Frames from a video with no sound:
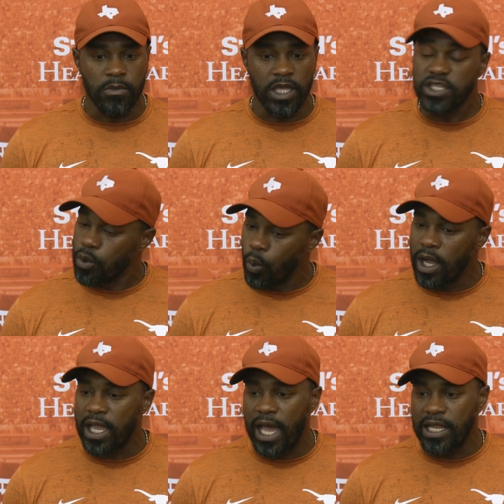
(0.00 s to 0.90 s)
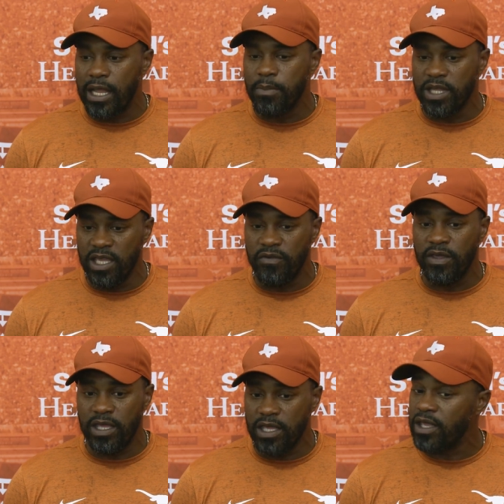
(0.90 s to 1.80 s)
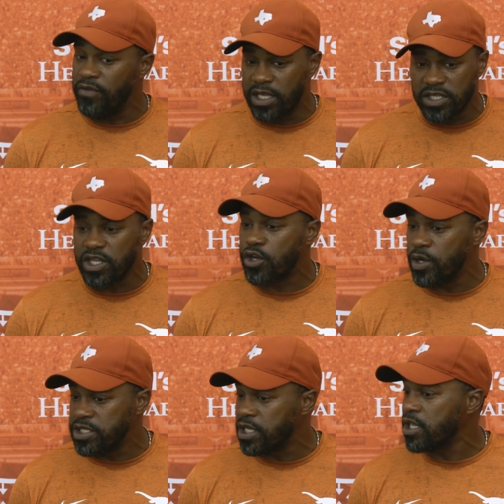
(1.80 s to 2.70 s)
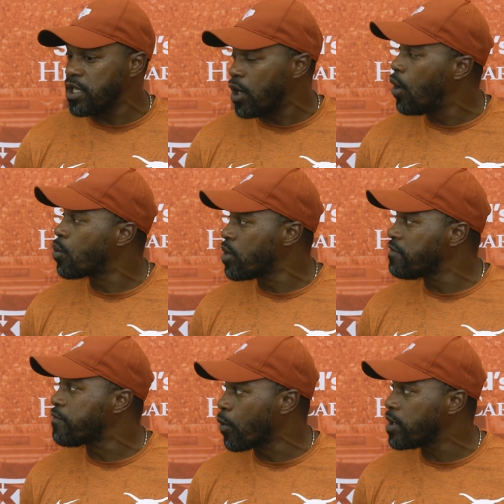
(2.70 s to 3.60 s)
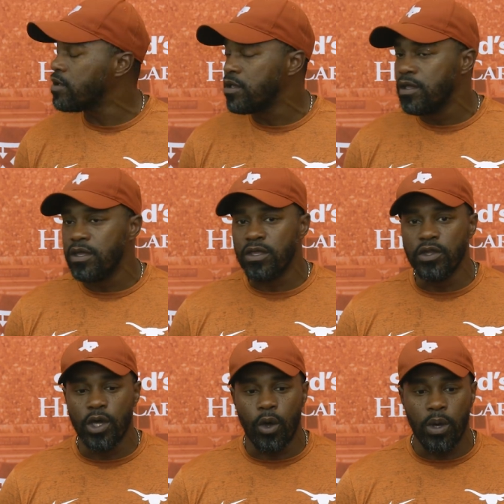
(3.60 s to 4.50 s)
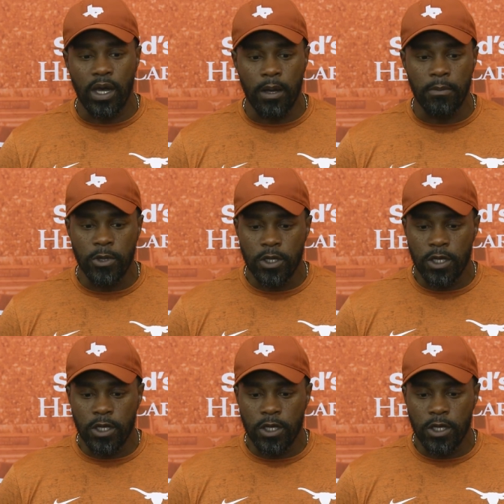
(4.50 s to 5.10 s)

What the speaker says: He's the one guy that I believe he if he gets a crease, he can hit a home run for you, you know.